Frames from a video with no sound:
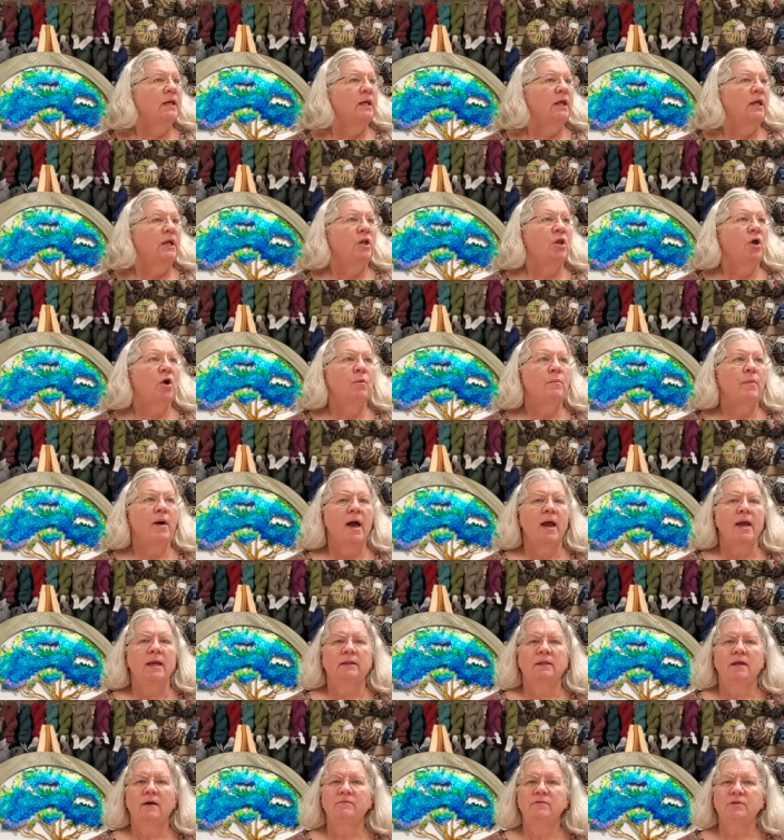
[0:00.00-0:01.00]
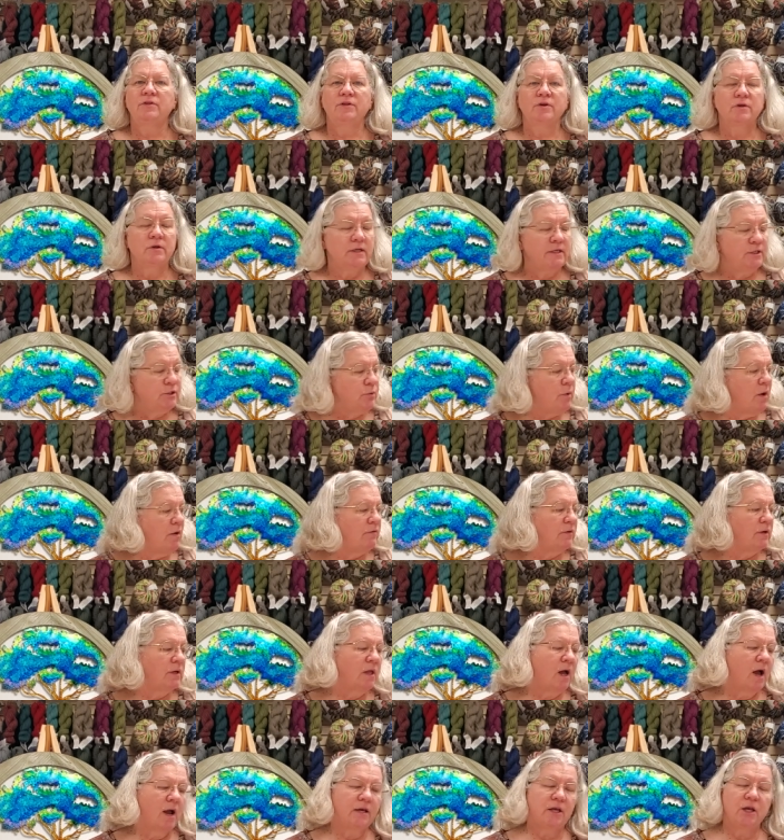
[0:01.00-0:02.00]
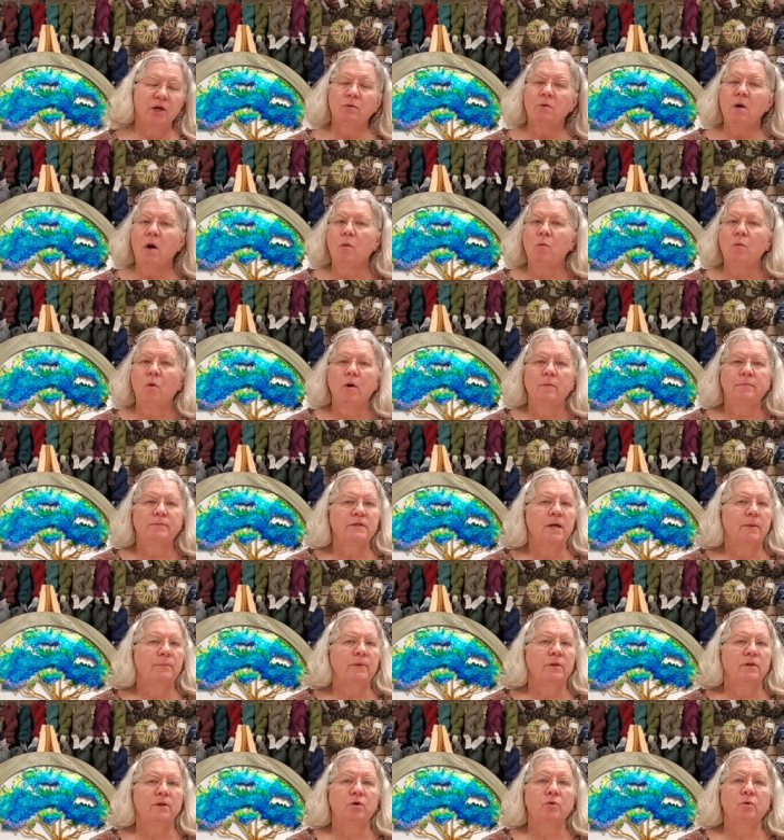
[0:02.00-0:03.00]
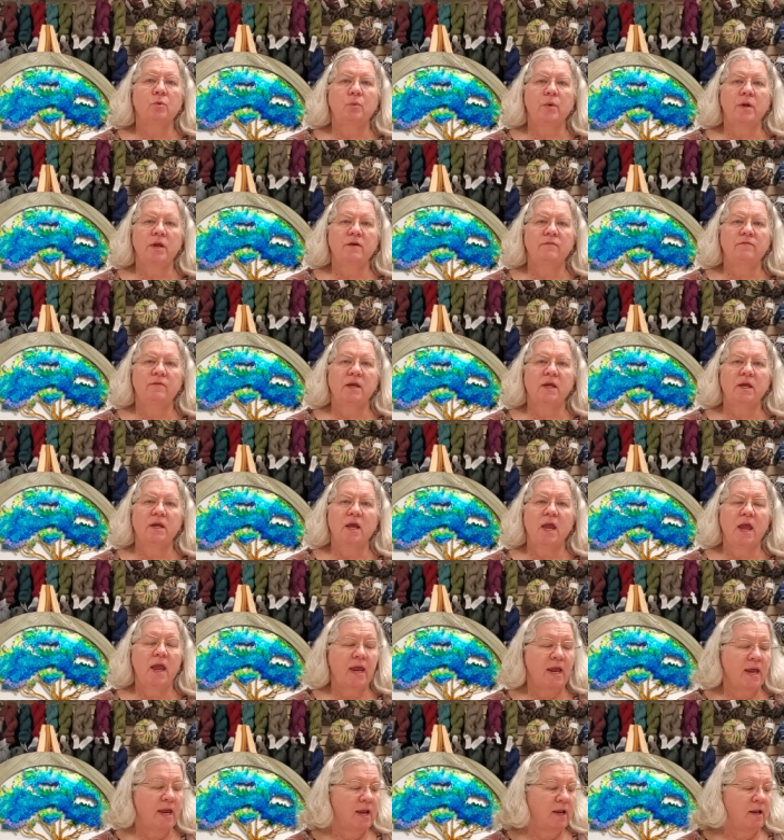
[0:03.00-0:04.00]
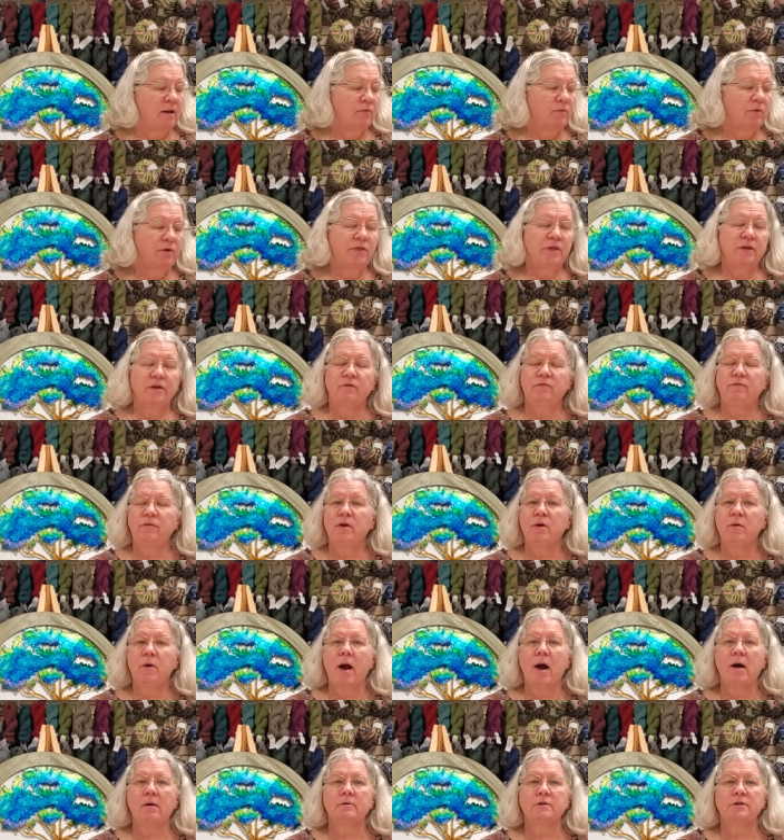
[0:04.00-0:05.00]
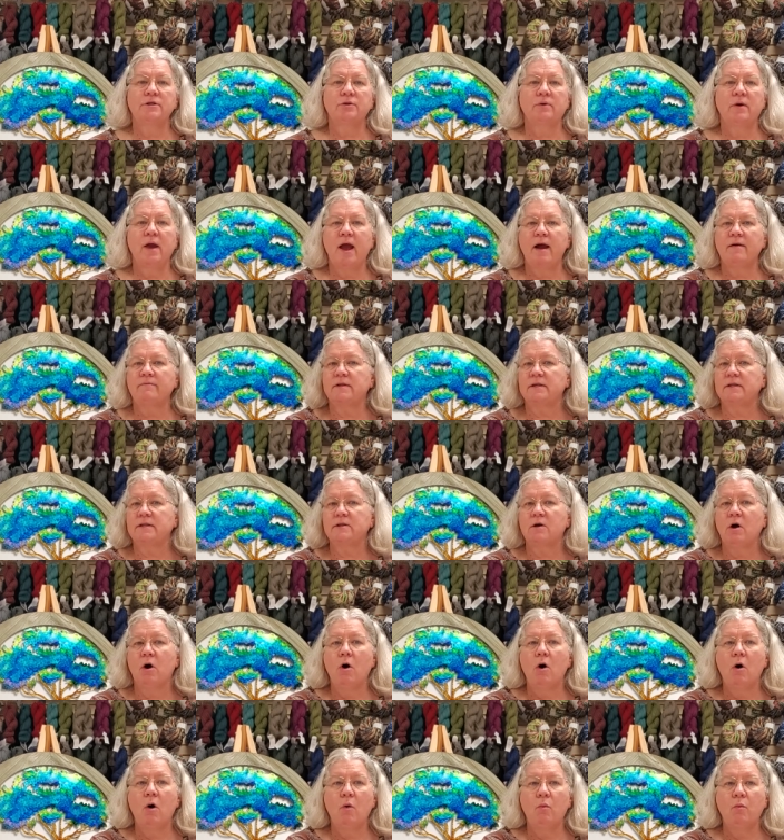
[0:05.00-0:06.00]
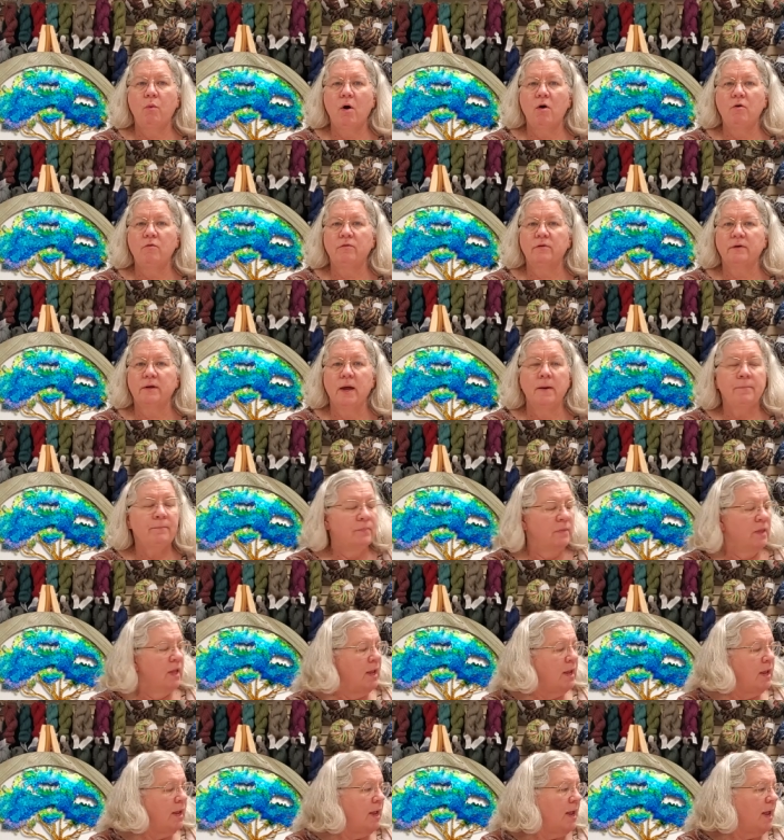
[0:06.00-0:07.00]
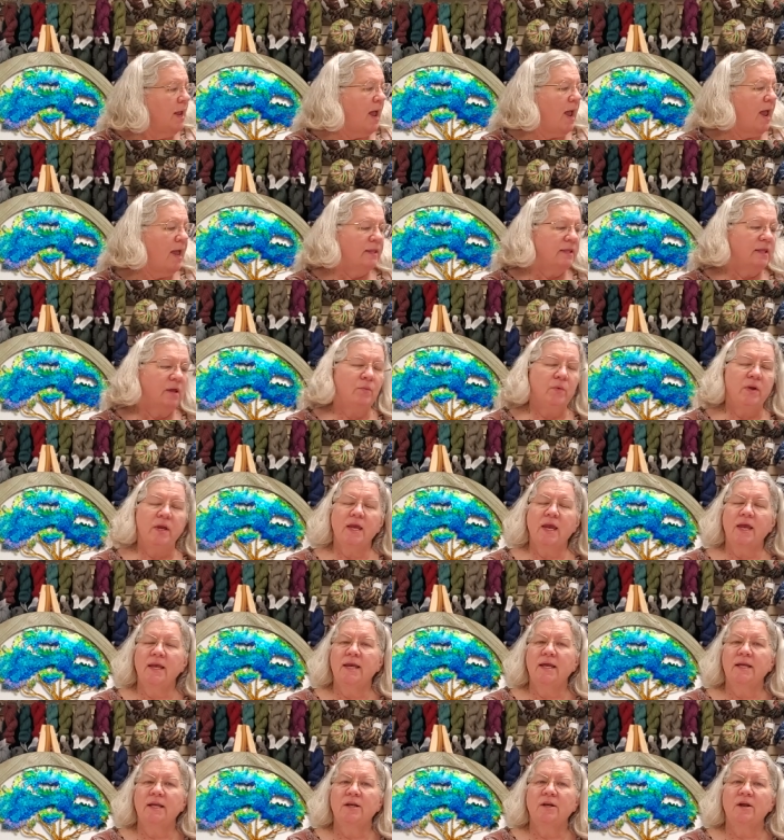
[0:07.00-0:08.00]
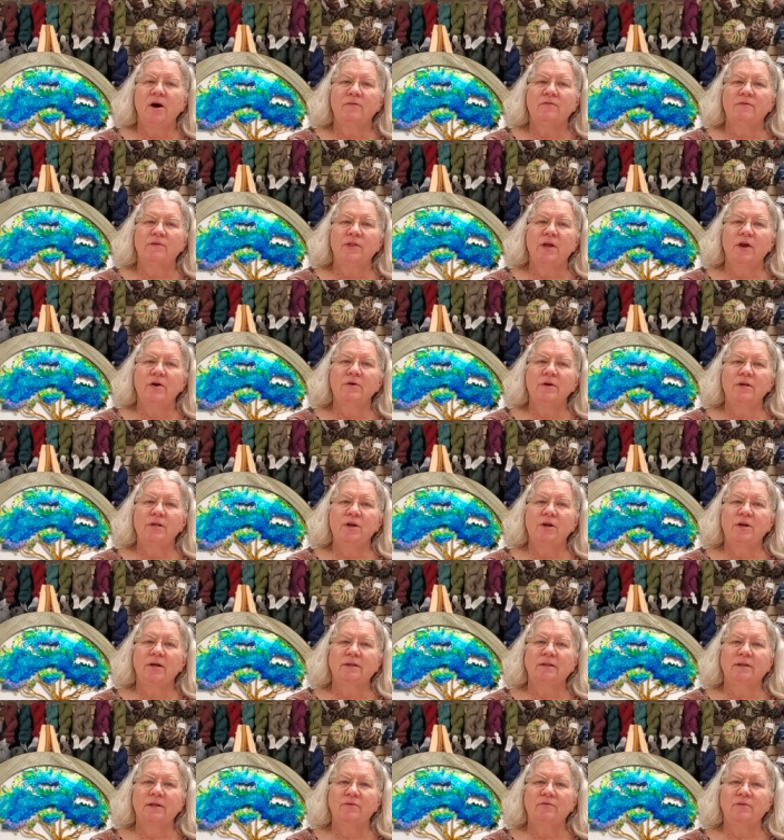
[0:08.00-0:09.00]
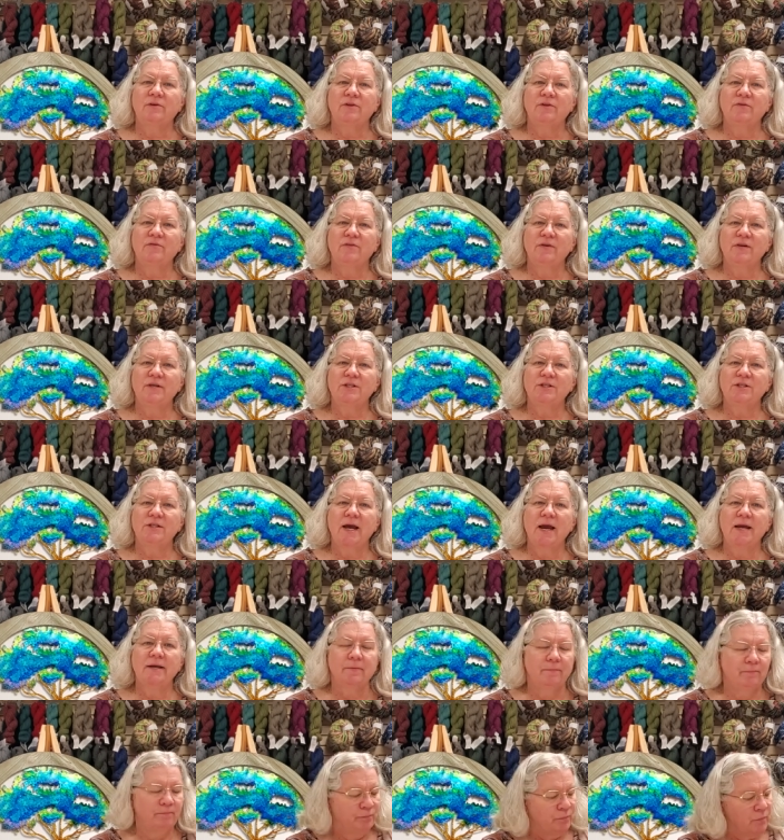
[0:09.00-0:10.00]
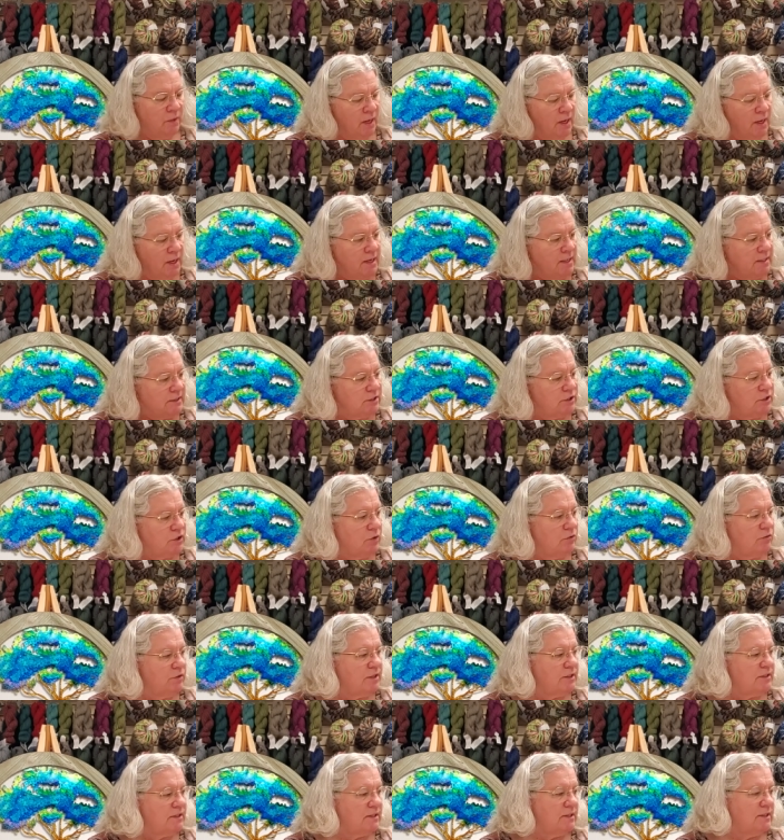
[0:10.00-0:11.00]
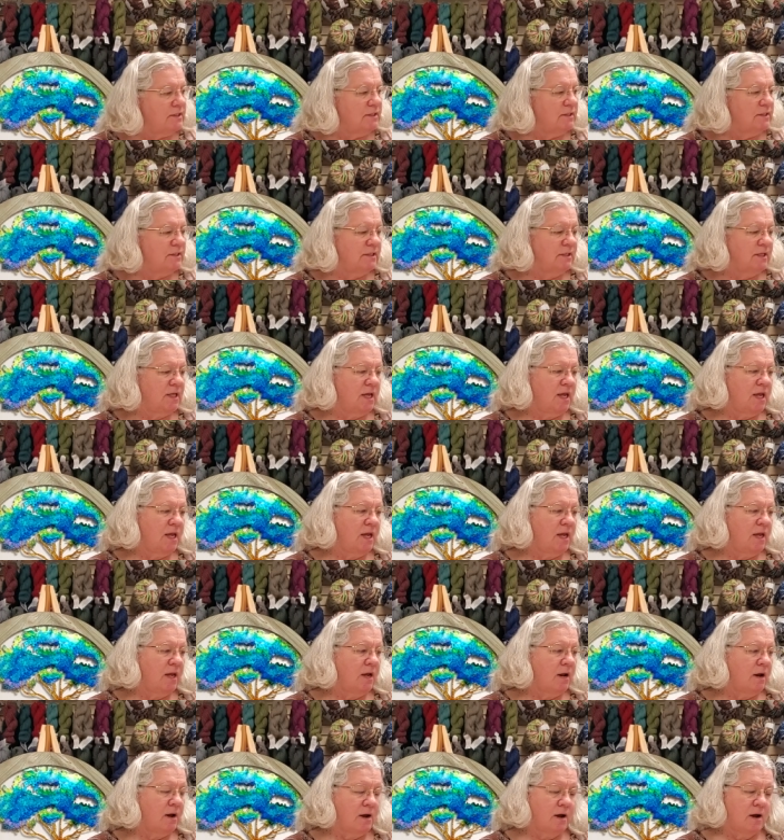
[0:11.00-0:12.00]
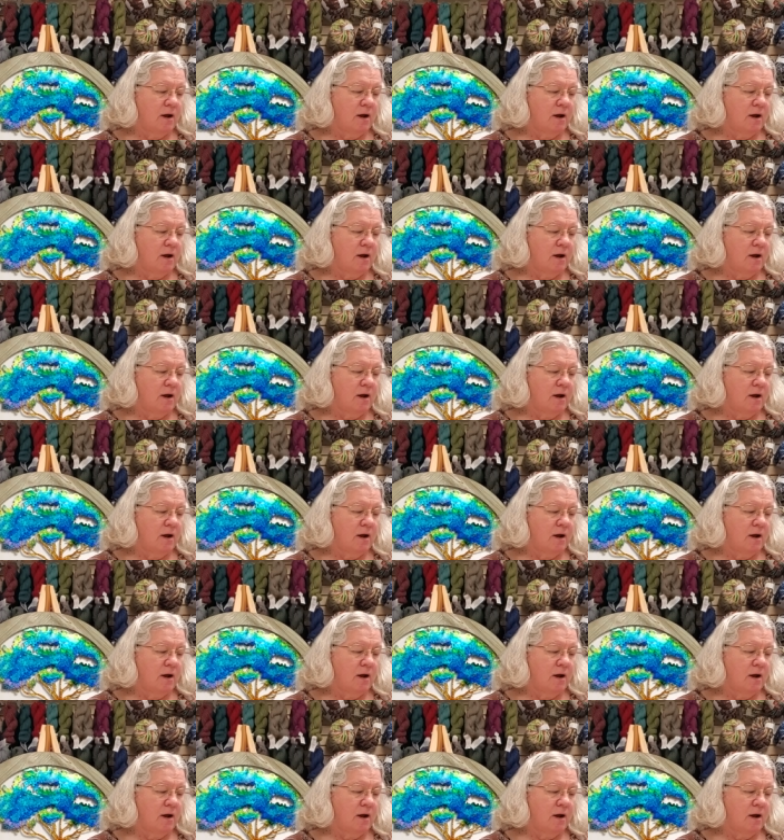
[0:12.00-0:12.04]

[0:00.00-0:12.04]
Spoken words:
you know, by 11:30, 12 o'clock, you're all warped up and you're weaving. And within a few hours, you'll have this all woven up, and then we can get it off of there and you can leave with a finished item. So this is the,